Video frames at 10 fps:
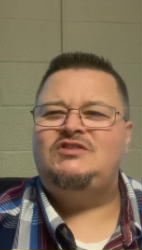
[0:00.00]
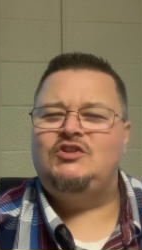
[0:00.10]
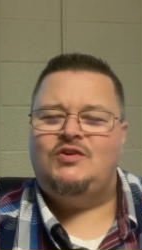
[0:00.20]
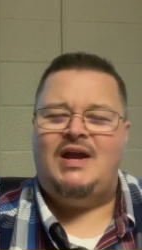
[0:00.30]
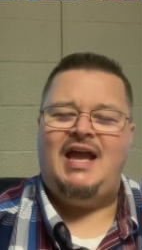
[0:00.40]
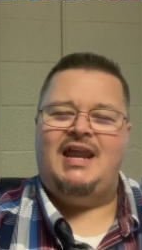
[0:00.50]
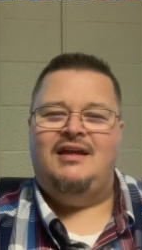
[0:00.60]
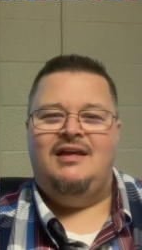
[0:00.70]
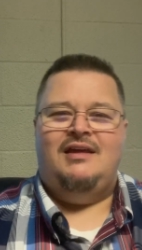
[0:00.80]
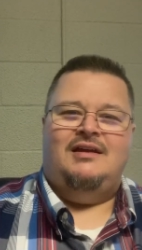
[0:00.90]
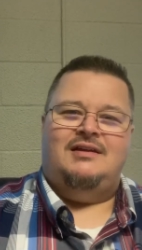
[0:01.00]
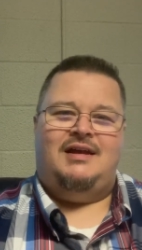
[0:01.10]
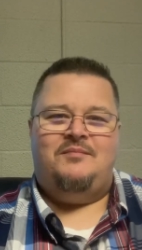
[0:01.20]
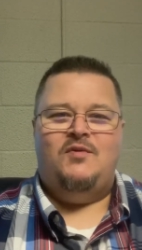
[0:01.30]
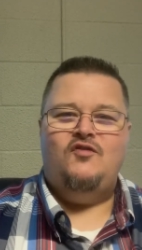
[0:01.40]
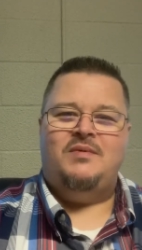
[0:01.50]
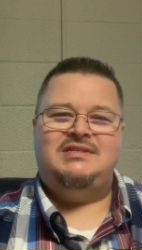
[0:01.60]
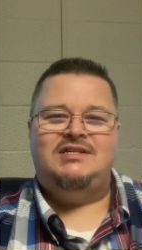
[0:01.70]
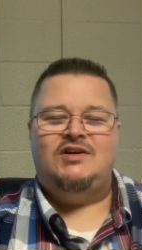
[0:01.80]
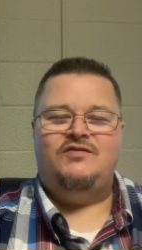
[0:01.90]
So I kind of uh, moved
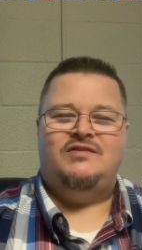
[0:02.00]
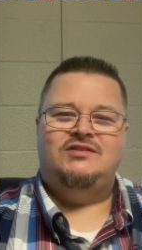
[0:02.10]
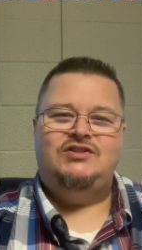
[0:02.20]
myself and